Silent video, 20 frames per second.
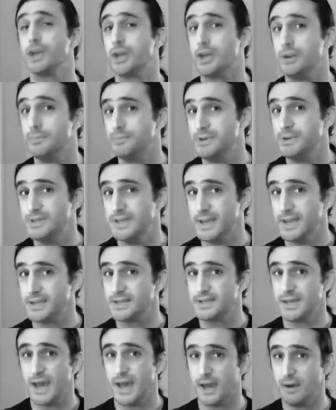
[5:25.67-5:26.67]
can
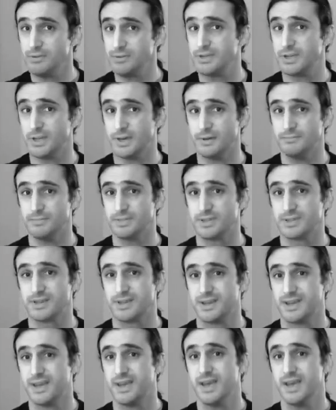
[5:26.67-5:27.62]
predict outcomes.